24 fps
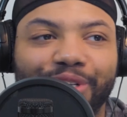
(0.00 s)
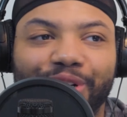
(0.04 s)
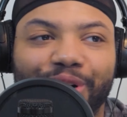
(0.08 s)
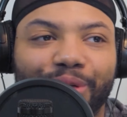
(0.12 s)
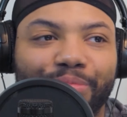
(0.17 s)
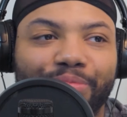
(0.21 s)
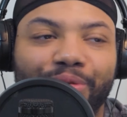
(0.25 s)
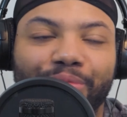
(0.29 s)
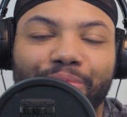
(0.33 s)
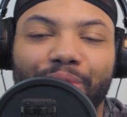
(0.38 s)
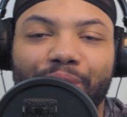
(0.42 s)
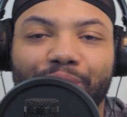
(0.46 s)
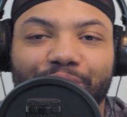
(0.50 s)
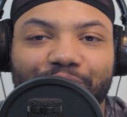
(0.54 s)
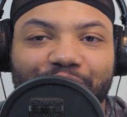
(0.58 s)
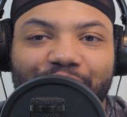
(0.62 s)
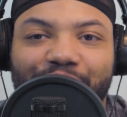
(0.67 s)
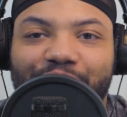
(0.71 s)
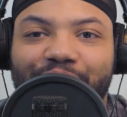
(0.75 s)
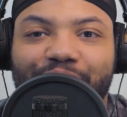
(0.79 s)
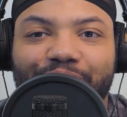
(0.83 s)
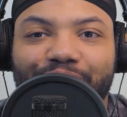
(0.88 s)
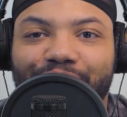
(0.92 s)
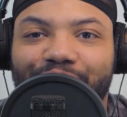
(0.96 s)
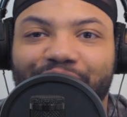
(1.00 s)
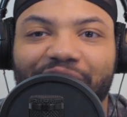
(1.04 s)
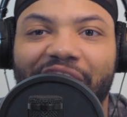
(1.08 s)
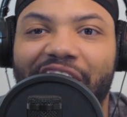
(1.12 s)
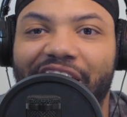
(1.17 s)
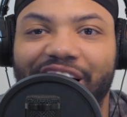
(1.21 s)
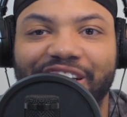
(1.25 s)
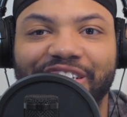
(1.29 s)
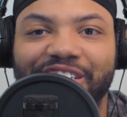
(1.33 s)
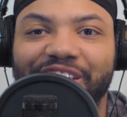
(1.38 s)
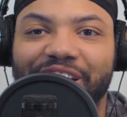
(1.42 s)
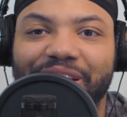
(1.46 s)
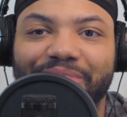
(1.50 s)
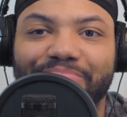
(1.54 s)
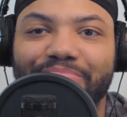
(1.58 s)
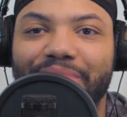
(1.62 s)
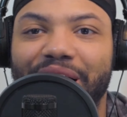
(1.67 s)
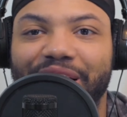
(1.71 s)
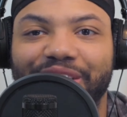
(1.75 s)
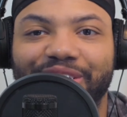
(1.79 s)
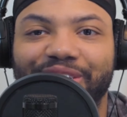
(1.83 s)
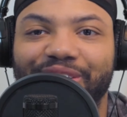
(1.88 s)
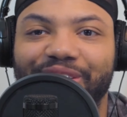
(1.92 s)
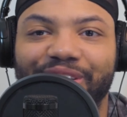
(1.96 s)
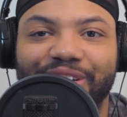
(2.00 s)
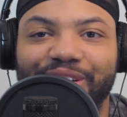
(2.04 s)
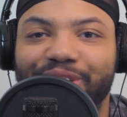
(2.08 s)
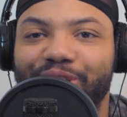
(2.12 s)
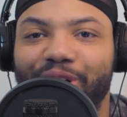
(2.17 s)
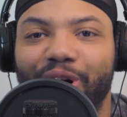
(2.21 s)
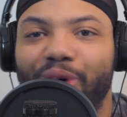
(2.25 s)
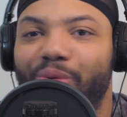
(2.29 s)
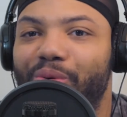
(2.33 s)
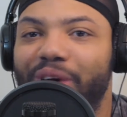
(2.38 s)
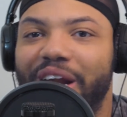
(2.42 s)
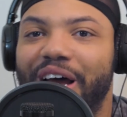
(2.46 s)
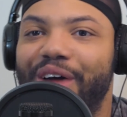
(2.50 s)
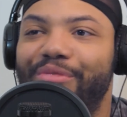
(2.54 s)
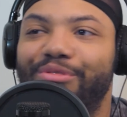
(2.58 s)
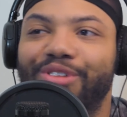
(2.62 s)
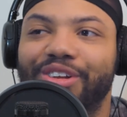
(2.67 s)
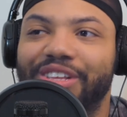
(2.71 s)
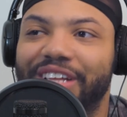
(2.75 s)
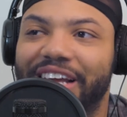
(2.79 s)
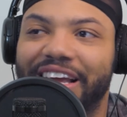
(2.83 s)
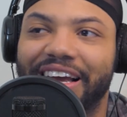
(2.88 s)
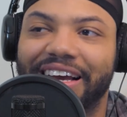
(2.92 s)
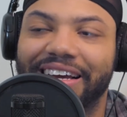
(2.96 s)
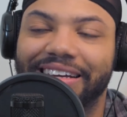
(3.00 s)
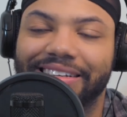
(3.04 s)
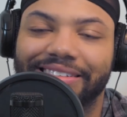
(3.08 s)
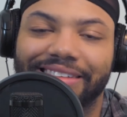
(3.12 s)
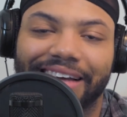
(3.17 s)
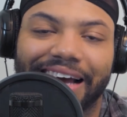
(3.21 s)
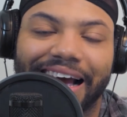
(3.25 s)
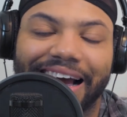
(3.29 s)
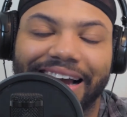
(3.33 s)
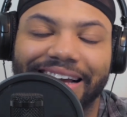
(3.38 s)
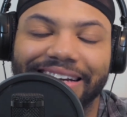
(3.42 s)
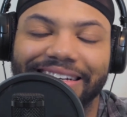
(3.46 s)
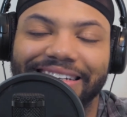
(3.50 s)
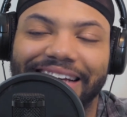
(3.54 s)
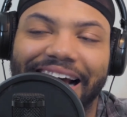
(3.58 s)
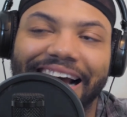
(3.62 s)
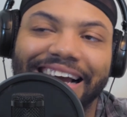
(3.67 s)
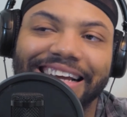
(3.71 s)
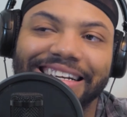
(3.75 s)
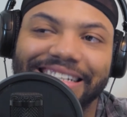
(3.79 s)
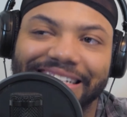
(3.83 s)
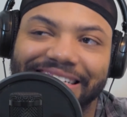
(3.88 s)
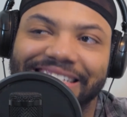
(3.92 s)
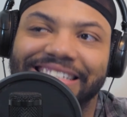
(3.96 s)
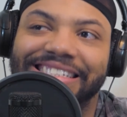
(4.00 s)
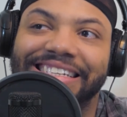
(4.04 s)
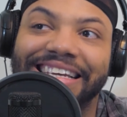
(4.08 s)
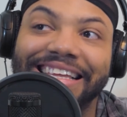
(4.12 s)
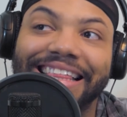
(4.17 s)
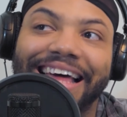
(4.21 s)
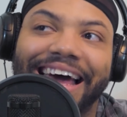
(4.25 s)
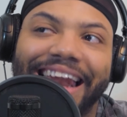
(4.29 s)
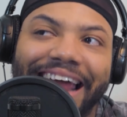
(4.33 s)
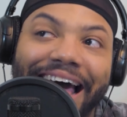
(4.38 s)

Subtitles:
promotes toxic masculine, whatever the case. Like, I can just see that